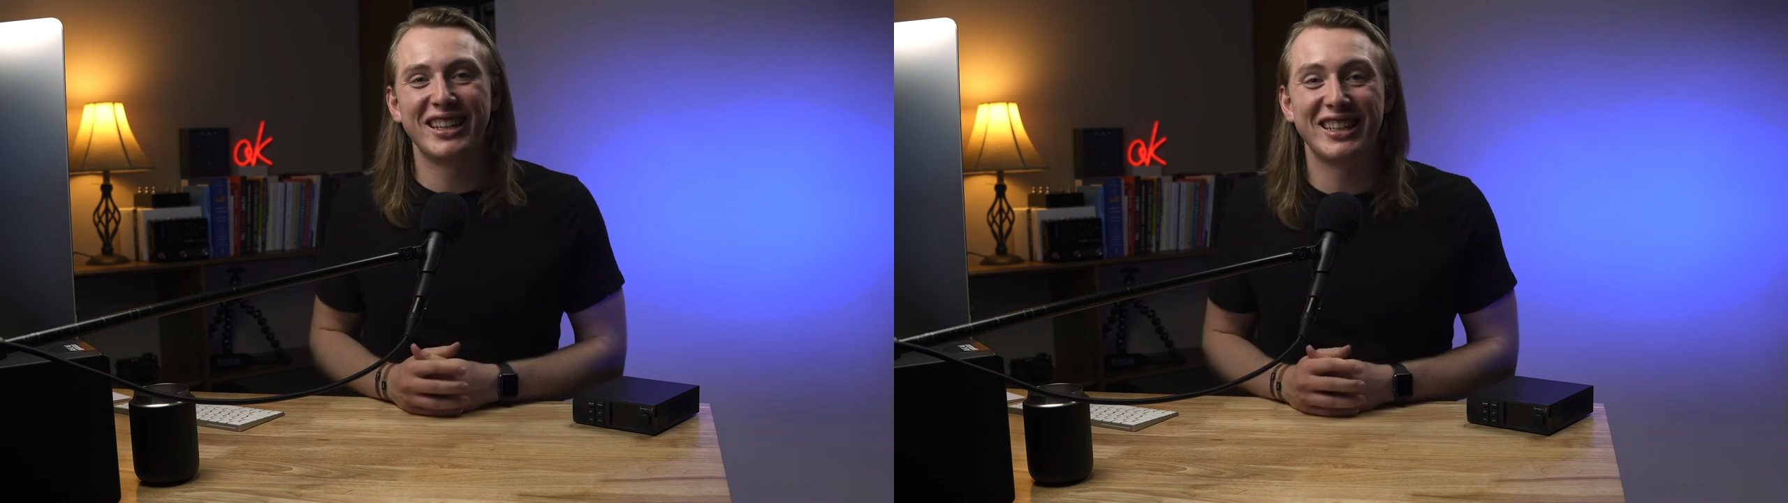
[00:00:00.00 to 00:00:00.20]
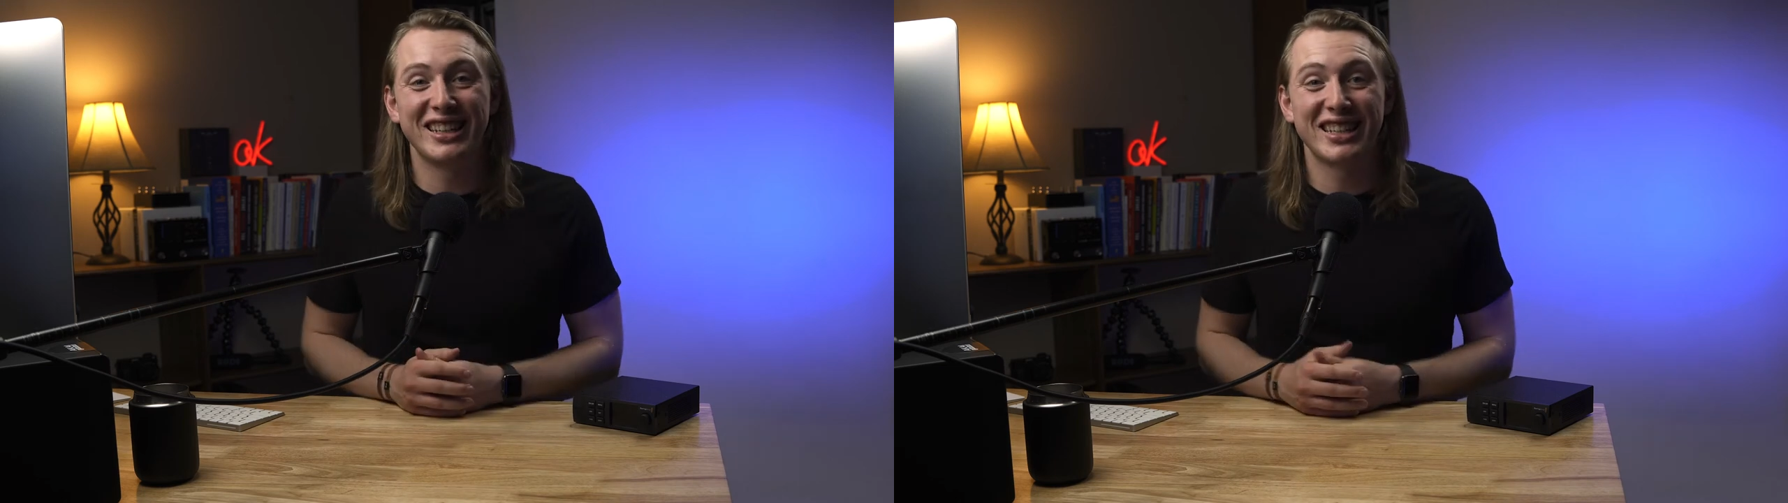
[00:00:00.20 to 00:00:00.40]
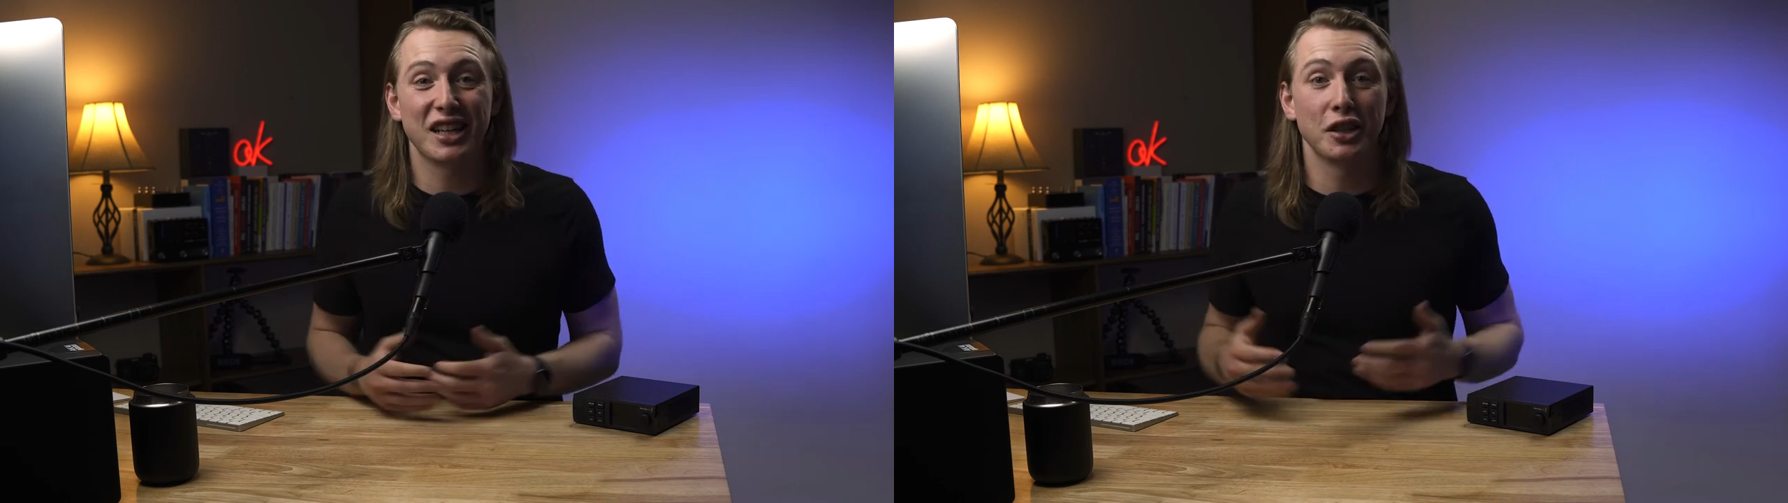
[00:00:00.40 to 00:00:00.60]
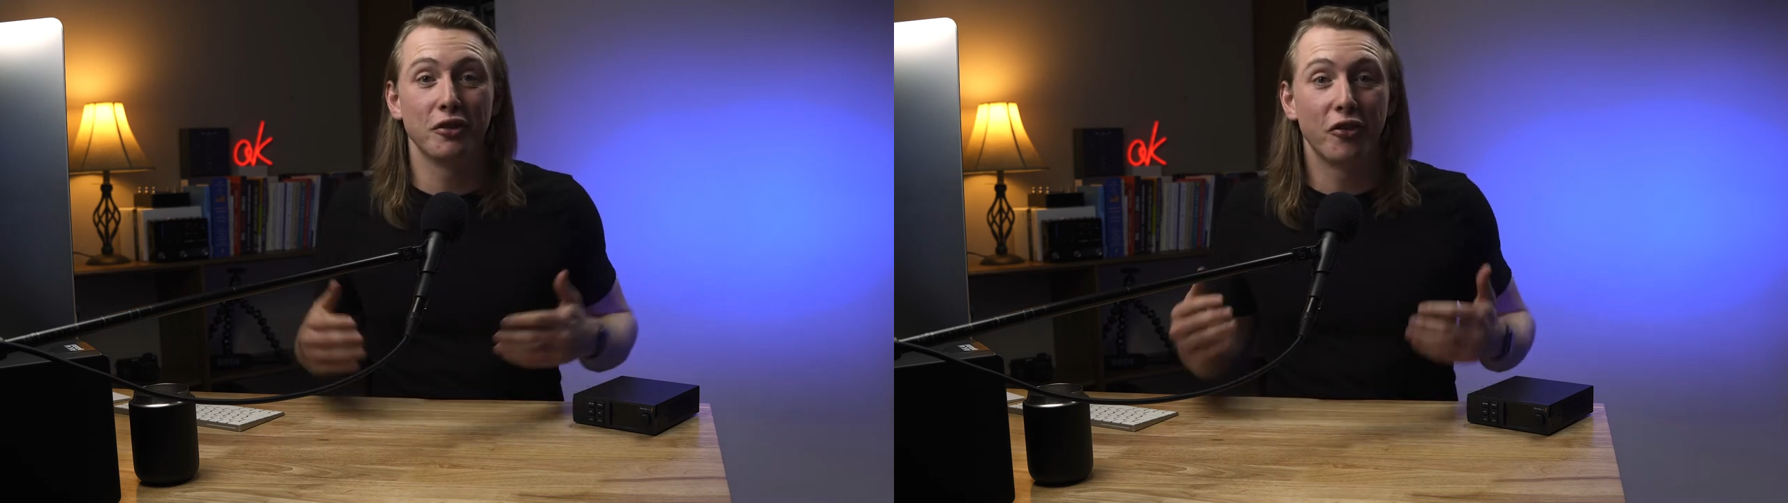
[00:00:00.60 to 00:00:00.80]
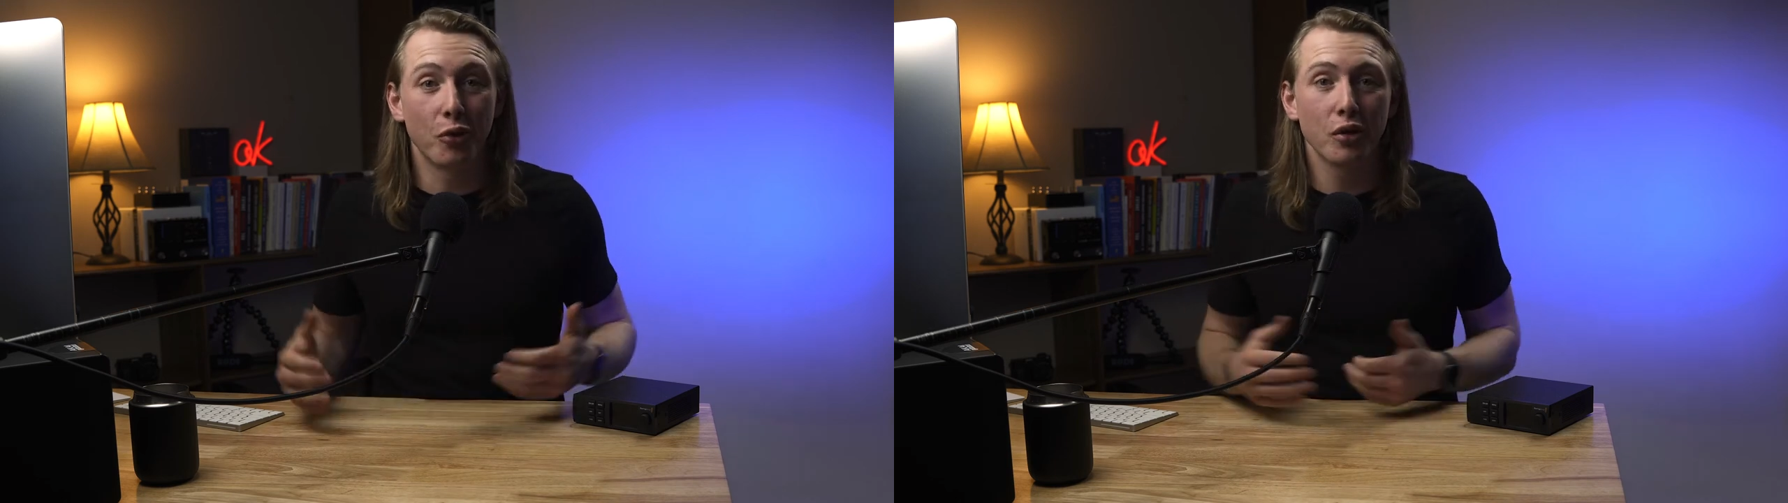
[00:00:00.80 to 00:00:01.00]
HD is
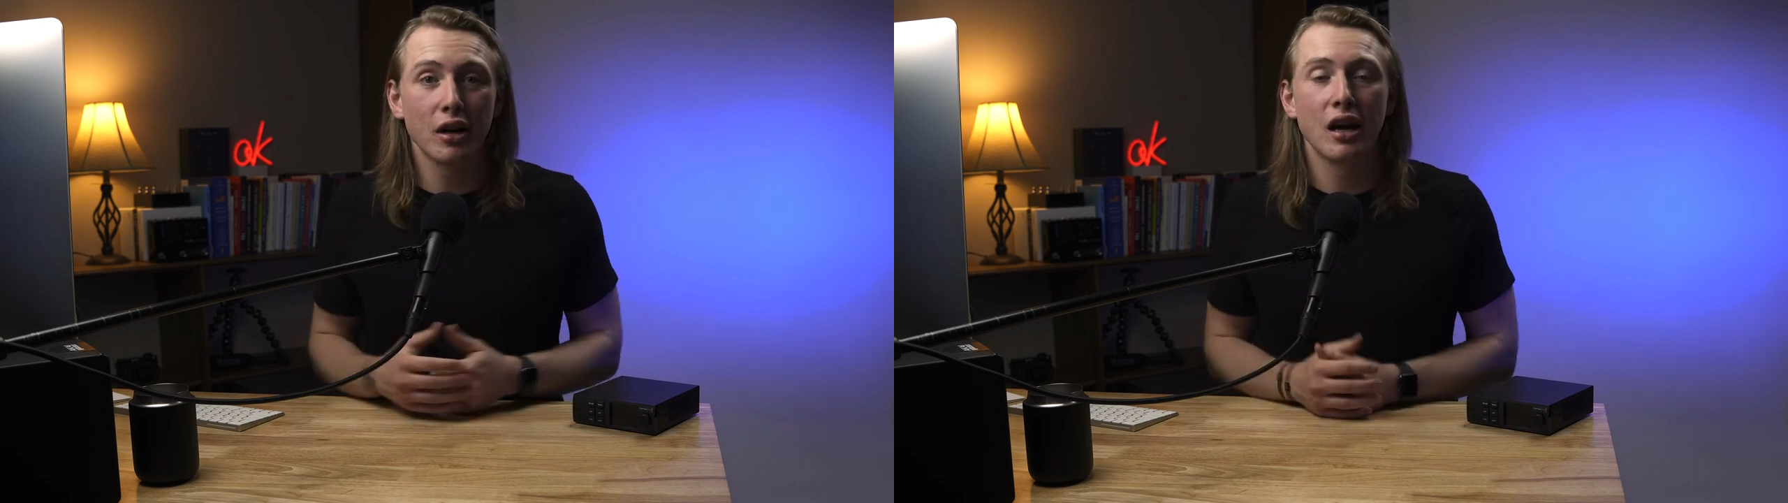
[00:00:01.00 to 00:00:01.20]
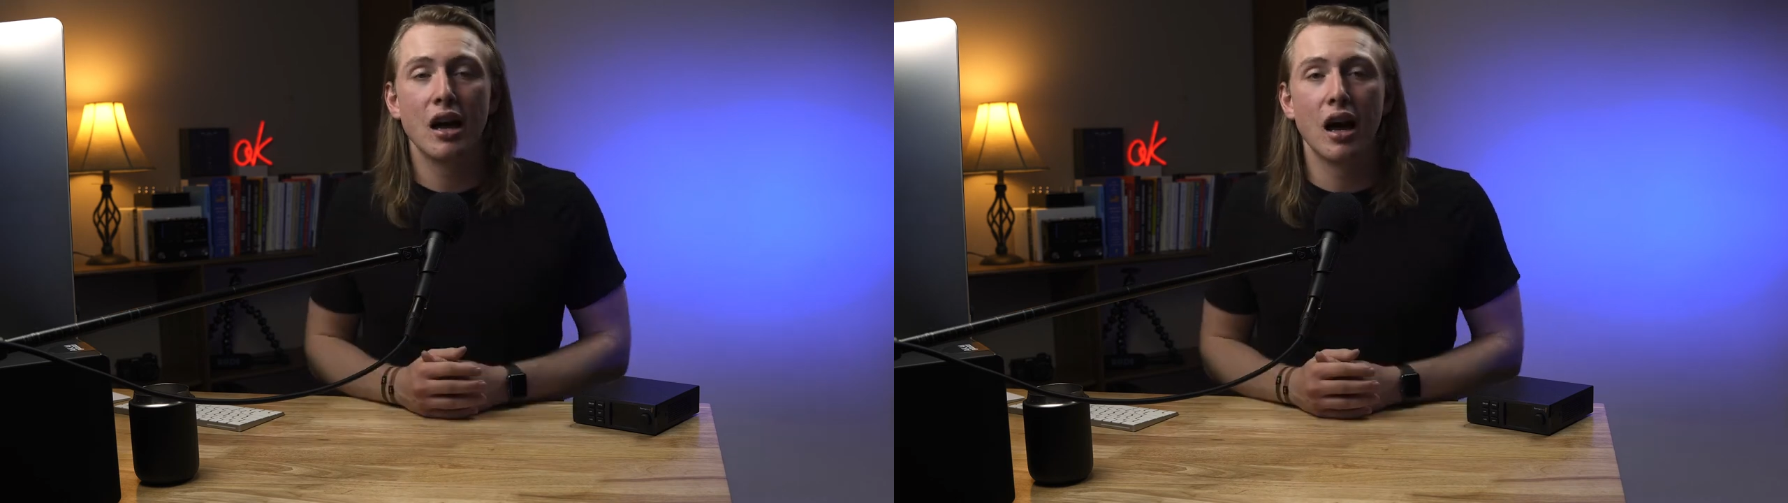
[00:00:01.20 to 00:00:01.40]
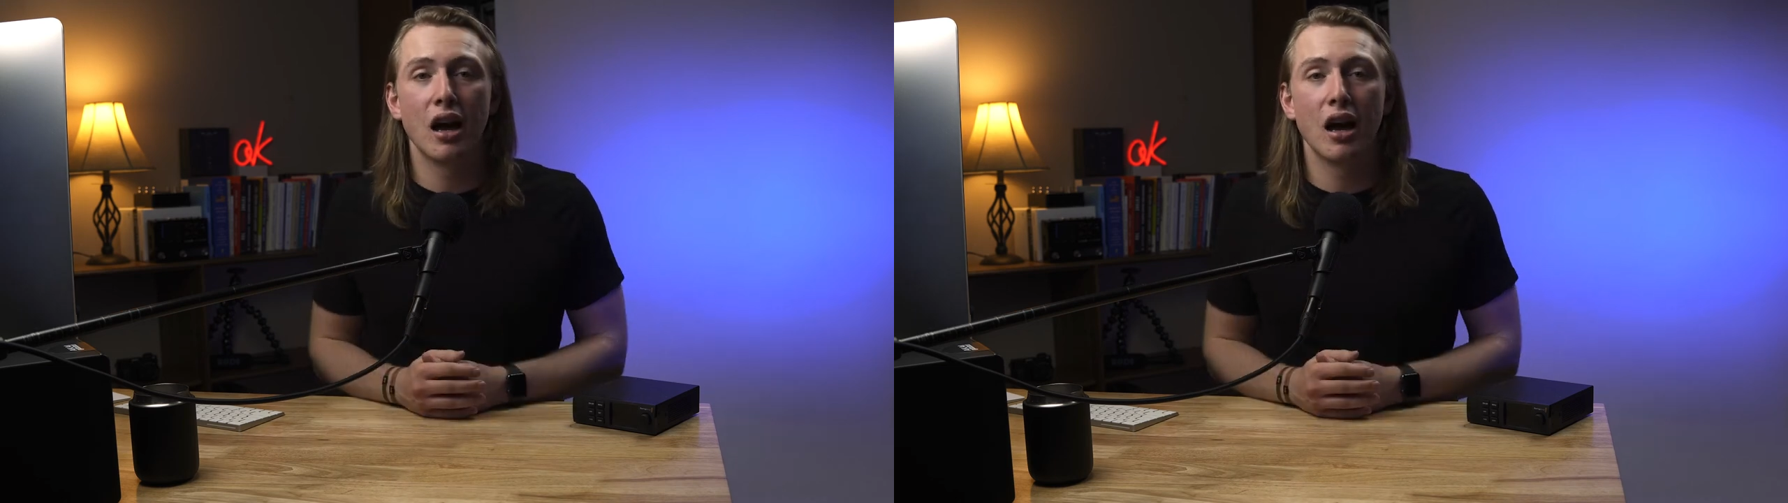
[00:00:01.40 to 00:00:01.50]
actually for.